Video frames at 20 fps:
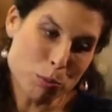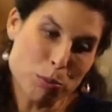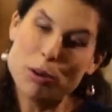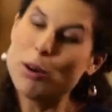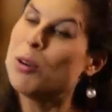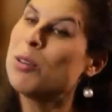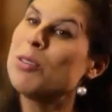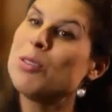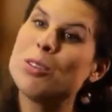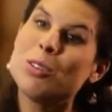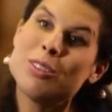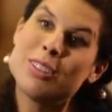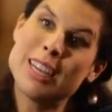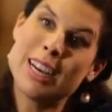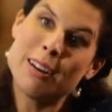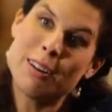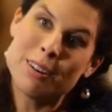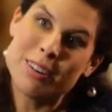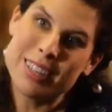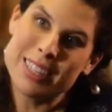
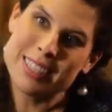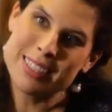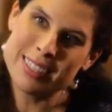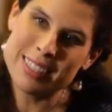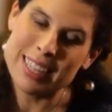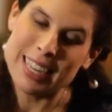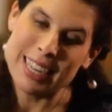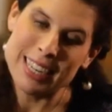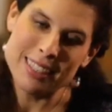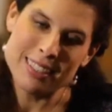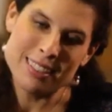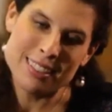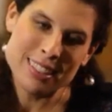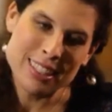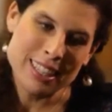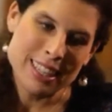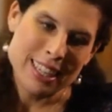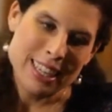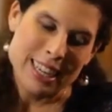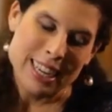proto-terrorist state,
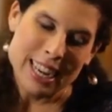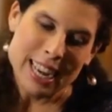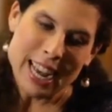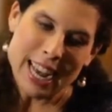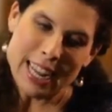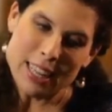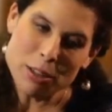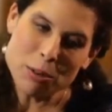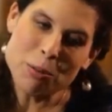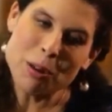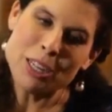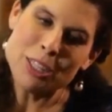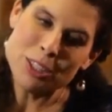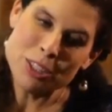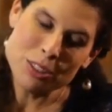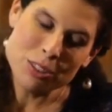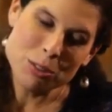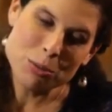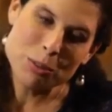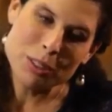and the
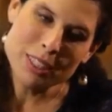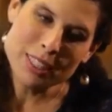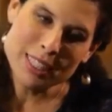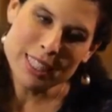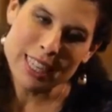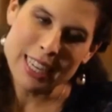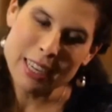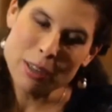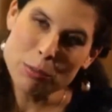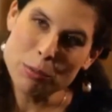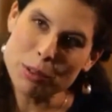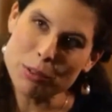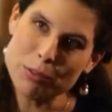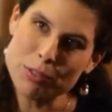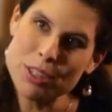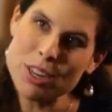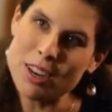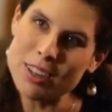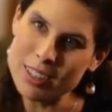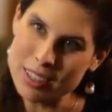Russians would say,
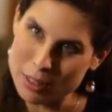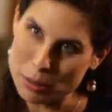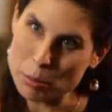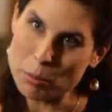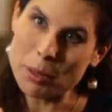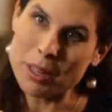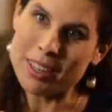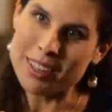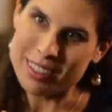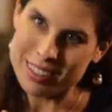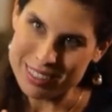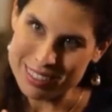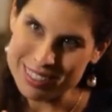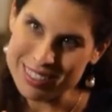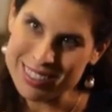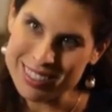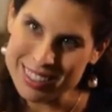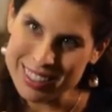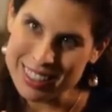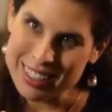we've done our
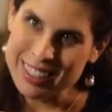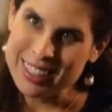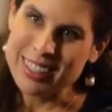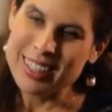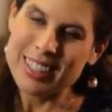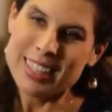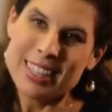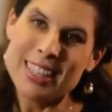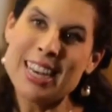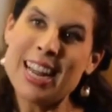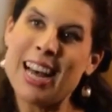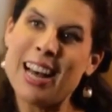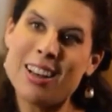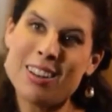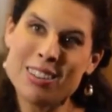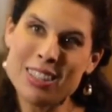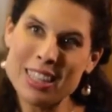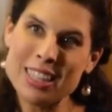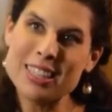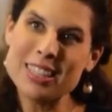part,
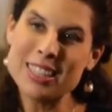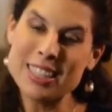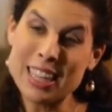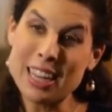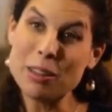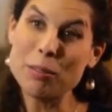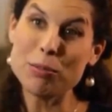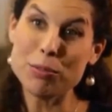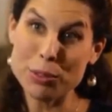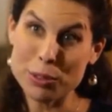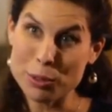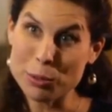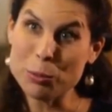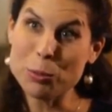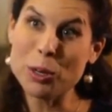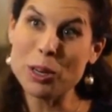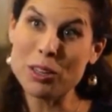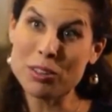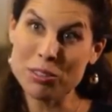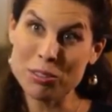now it's time for the
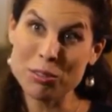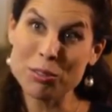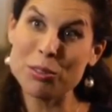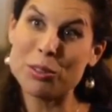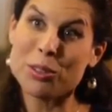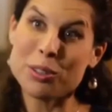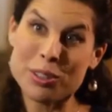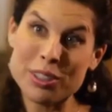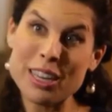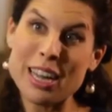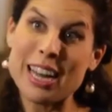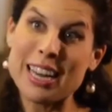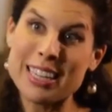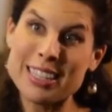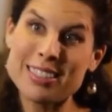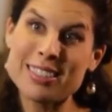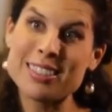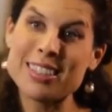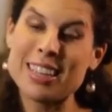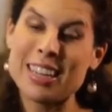world to
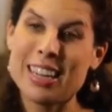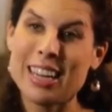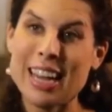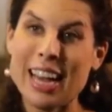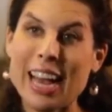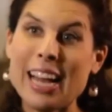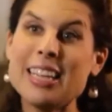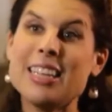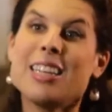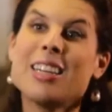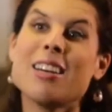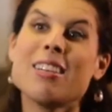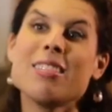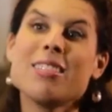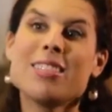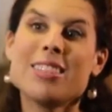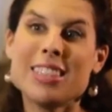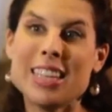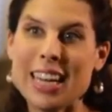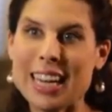unite and
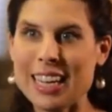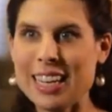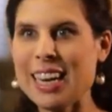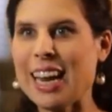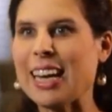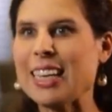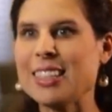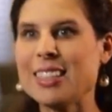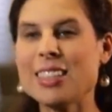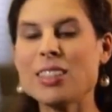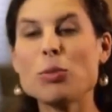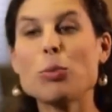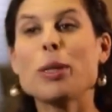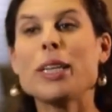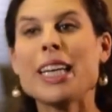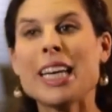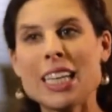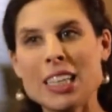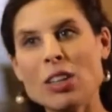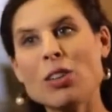contain ISIS. We
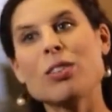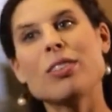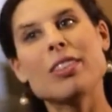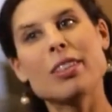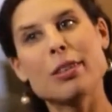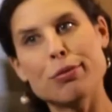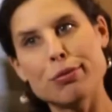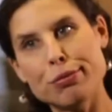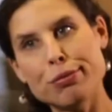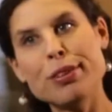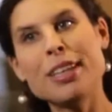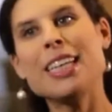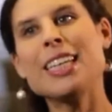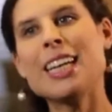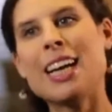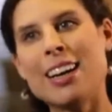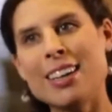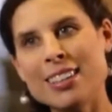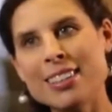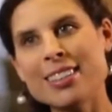cannot
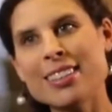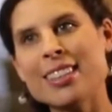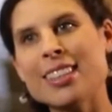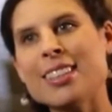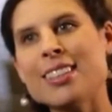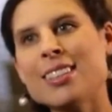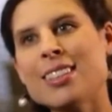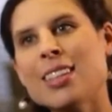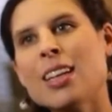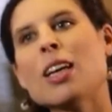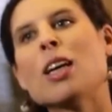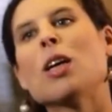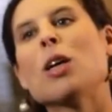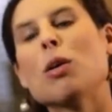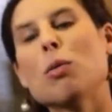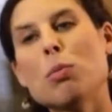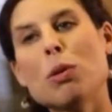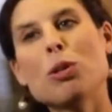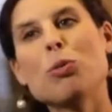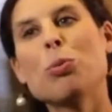defeat ISIS,
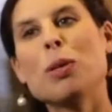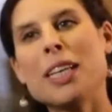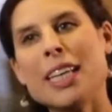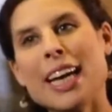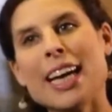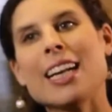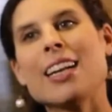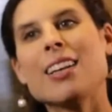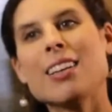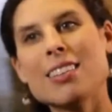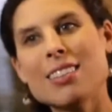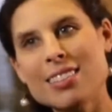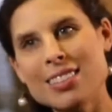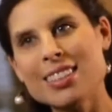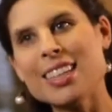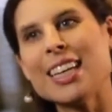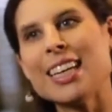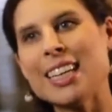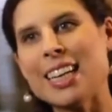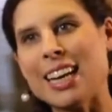but we can
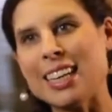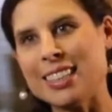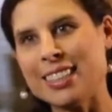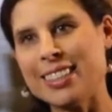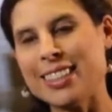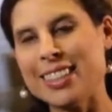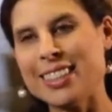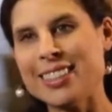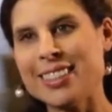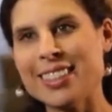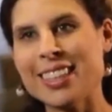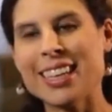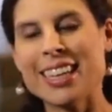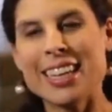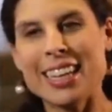contain ISIS.